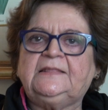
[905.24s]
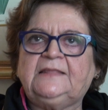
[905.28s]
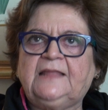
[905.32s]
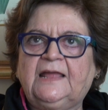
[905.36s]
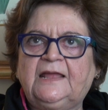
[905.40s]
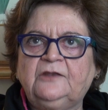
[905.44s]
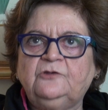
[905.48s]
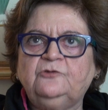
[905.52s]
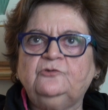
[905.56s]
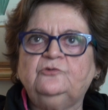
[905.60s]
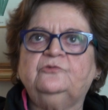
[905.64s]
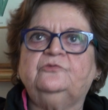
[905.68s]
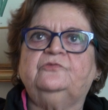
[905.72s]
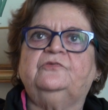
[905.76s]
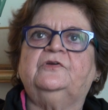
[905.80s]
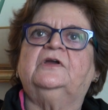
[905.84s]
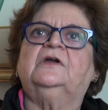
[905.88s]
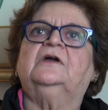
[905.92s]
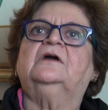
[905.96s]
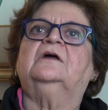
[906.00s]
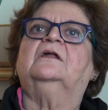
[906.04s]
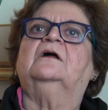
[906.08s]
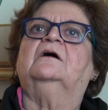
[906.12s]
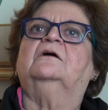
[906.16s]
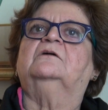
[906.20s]
and then to
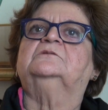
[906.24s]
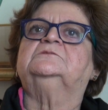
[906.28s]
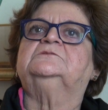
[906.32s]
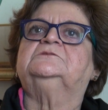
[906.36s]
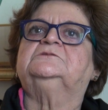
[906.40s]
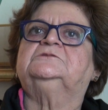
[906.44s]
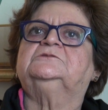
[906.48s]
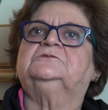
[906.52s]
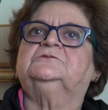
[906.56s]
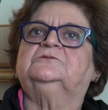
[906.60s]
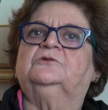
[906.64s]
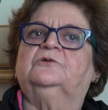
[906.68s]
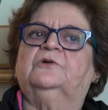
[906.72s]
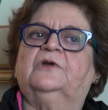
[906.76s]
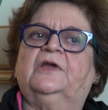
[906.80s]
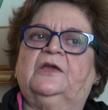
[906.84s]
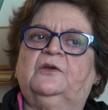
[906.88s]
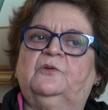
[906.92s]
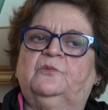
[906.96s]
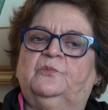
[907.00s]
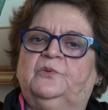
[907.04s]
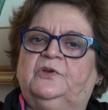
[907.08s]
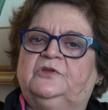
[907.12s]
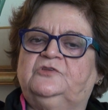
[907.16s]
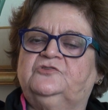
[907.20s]
figure out,
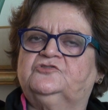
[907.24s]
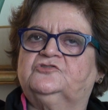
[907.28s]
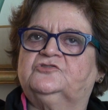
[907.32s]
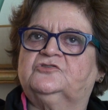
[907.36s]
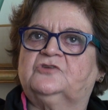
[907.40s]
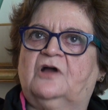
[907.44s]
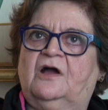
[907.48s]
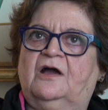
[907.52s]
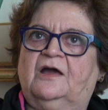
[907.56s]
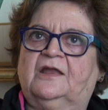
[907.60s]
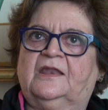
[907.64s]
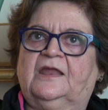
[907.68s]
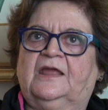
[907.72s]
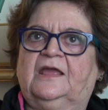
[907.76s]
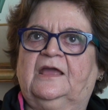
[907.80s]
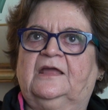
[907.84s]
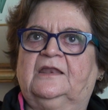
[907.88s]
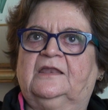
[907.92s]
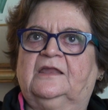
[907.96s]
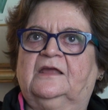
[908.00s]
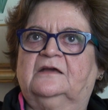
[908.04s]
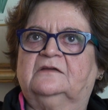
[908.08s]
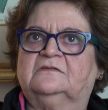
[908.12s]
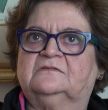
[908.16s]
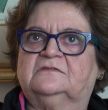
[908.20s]
okay, which are
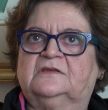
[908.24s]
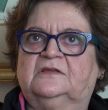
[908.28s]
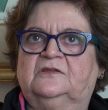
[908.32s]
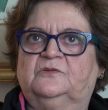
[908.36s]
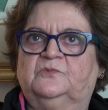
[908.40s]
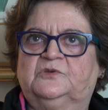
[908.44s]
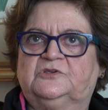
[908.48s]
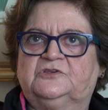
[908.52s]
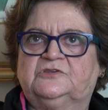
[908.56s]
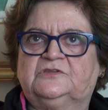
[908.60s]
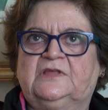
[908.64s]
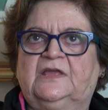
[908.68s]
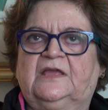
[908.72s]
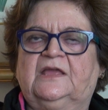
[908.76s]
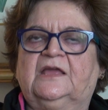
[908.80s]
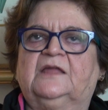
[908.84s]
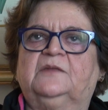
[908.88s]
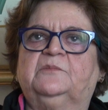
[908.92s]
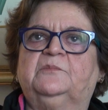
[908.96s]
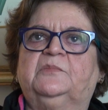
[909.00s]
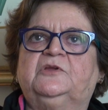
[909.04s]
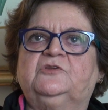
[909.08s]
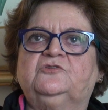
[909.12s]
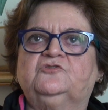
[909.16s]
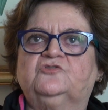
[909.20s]
areas in which there
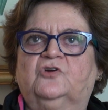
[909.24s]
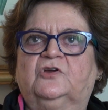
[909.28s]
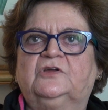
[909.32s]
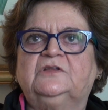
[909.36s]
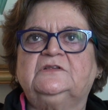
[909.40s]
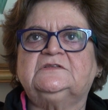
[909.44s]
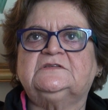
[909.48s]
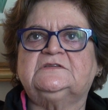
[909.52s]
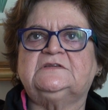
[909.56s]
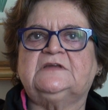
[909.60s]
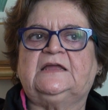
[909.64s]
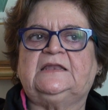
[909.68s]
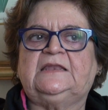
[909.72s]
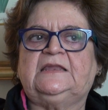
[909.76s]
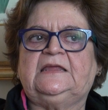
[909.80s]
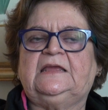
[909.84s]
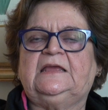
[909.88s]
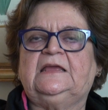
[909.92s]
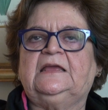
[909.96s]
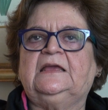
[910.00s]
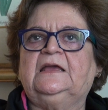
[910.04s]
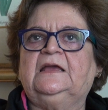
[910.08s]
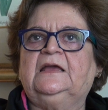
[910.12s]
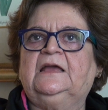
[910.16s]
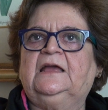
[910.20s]
can be joint
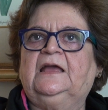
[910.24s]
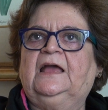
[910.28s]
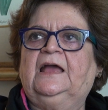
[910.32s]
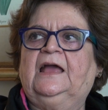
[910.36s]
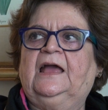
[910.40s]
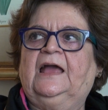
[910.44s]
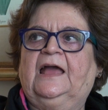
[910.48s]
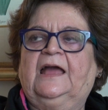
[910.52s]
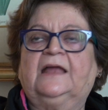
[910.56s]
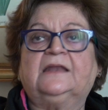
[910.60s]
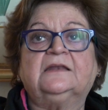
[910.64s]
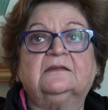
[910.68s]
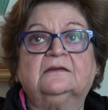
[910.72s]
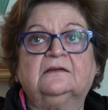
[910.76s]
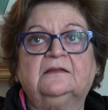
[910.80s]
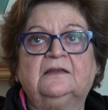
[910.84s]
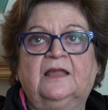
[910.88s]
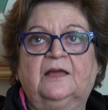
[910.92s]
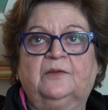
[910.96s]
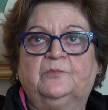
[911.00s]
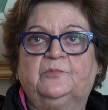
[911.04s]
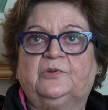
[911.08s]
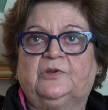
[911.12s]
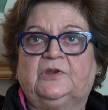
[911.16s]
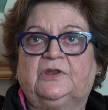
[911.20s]
study and
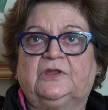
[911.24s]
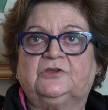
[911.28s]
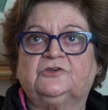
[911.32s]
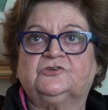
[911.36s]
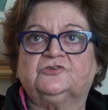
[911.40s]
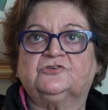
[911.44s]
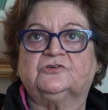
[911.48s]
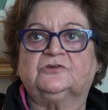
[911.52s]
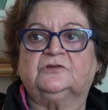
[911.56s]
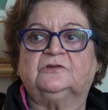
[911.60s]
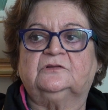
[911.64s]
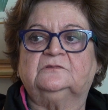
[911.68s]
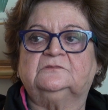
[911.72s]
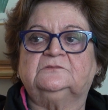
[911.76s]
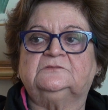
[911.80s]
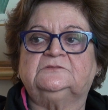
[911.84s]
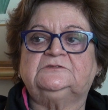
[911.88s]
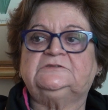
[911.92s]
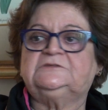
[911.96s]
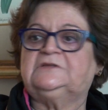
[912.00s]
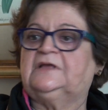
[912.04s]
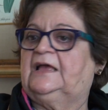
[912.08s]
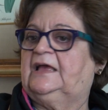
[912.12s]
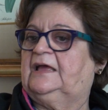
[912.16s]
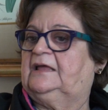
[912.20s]

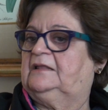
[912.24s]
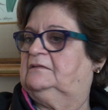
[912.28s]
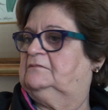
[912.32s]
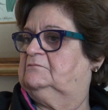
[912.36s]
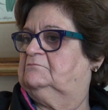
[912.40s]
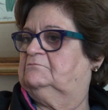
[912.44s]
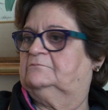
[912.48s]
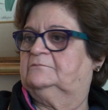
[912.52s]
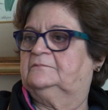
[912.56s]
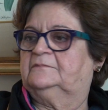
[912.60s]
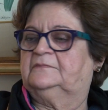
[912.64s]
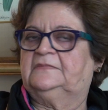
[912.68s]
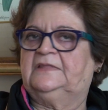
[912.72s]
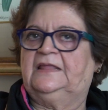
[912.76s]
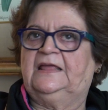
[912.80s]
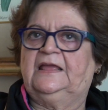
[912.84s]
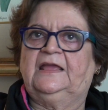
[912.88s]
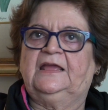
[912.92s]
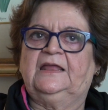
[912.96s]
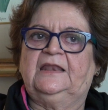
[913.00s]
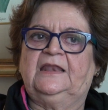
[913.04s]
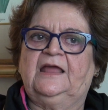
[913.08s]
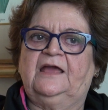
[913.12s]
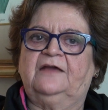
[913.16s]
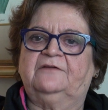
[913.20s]
collaborations, and
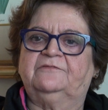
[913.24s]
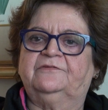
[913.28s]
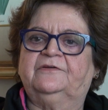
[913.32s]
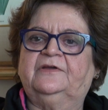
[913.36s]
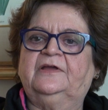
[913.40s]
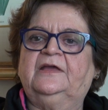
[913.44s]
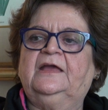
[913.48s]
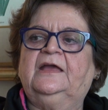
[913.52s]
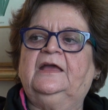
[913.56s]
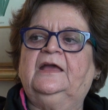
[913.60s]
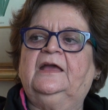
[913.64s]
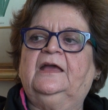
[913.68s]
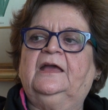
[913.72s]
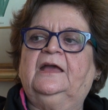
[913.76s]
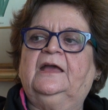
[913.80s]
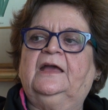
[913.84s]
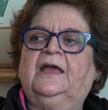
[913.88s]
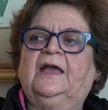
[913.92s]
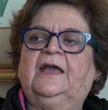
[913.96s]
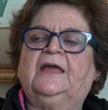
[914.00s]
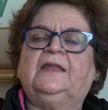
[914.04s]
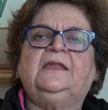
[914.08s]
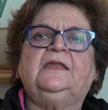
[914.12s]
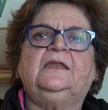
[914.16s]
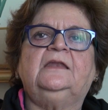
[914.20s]
they can have
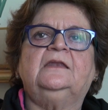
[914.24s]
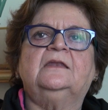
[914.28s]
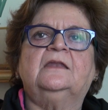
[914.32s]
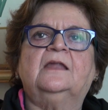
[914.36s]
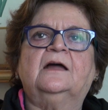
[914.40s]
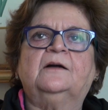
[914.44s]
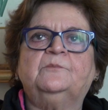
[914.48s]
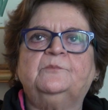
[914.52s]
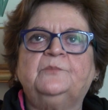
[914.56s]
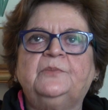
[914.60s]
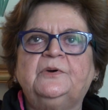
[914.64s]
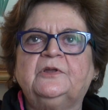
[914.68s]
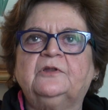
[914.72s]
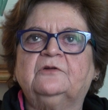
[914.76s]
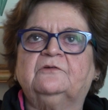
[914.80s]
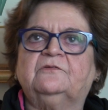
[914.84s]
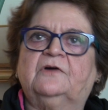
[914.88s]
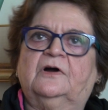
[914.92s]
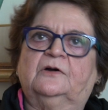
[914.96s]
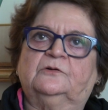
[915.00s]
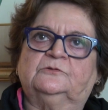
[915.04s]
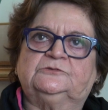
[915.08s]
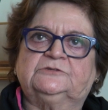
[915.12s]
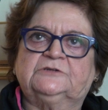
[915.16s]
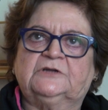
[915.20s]
any number
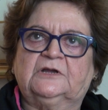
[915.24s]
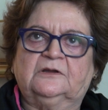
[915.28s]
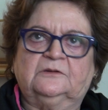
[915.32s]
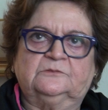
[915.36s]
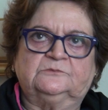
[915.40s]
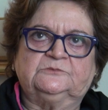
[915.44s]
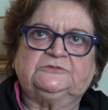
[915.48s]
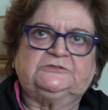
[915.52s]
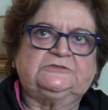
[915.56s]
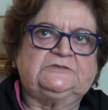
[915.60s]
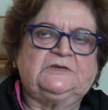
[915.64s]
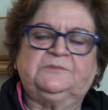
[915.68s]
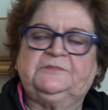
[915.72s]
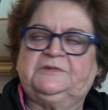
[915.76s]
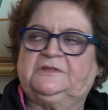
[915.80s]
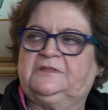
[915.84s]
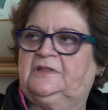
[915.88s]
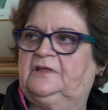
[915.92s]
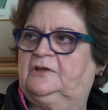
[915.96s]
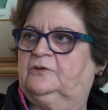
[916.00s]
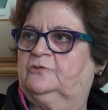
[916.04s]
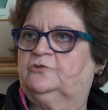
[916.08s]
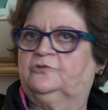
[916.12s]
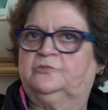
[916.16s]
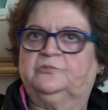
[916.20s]
of outcomes. I
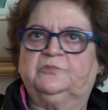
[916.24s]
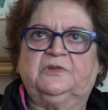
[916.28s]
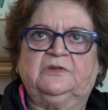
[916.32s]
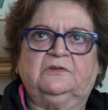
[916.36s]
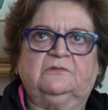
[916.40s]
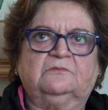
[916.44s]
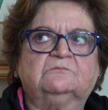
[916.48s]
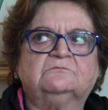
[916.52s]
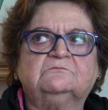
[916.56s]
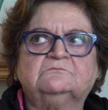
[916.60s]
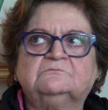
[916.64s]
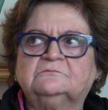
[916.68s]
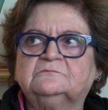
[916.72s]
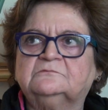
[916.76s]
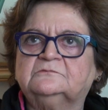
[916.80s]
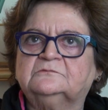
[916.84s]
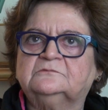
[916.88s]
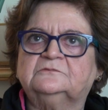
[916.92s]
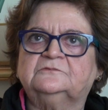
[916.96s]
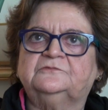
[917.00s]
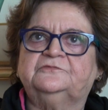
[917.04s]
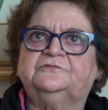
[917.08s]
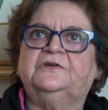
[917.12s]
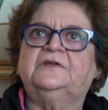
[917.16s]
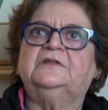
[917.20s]
mean, they could be
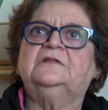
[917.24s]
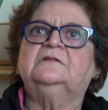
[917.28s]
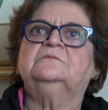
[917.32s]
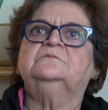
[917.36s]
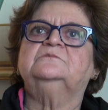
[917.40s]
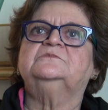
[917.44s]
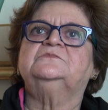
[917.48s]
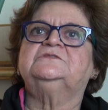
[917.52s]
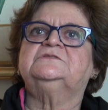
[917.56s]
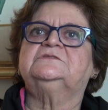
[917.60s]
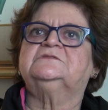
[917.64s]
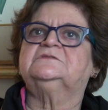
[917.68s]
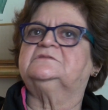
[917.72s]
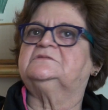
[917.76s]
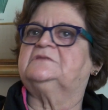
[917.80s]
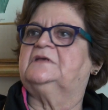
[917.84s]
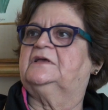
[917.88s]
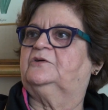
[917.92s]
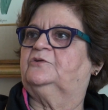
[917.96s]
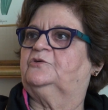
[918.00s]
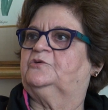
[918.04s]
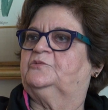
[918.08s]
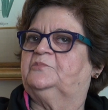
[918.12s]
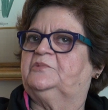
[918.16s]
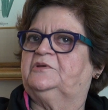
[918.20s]
films,
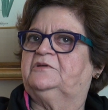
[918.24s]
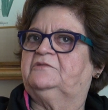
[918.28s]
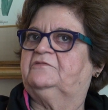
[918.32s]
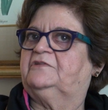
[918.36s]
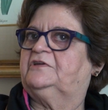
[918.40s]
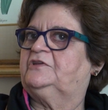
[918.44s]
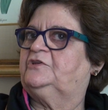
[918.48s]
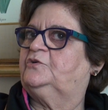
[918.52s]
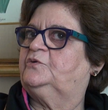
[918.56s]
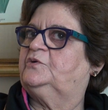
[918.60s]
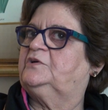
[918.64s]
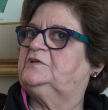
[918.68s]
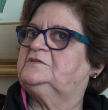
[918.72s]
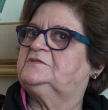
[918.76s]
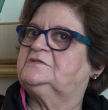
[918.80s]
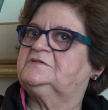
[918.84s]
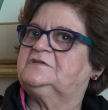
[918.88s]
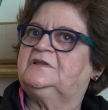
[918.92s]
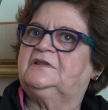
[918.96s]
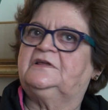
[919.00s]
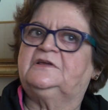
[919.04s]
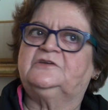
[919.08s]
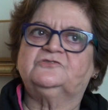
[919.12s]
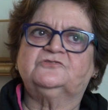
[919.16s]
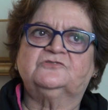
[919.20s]
they could be video
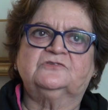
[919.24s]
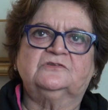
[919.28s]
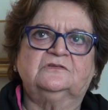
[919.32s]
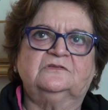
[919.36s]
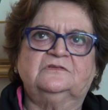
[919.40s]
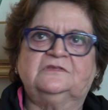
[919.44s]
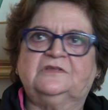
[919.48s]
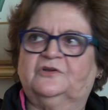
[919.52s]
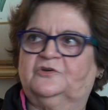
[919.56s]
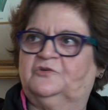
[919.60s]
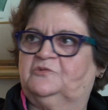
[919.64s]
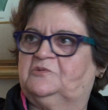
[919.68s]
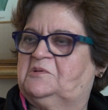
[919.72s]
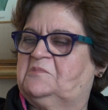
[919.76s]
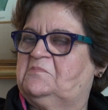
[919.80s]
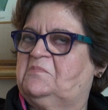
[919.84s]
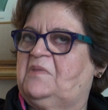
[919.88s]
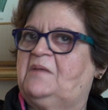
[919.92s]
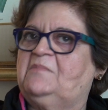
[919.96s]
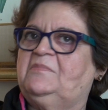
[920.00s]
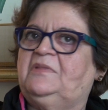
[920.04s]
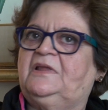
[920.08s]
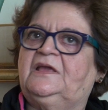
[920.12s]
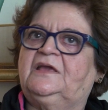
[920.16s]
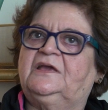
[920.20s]
installation, they could be
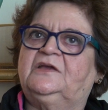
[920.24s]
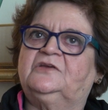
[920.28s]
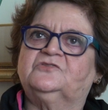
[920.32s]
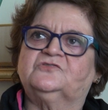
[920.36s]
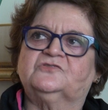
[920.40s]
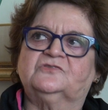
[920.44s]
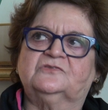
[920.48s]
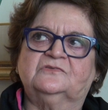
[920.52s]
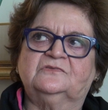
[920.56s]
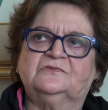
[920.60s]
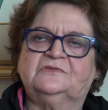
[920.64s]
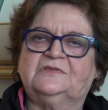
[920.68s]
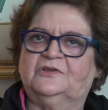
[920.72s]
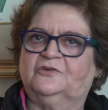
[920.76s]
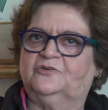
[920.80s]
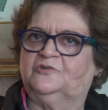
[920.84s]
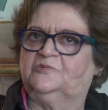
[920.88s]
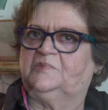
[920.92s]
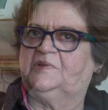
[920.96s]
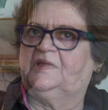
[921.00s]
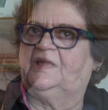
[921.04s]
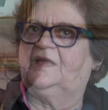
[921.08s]
publications,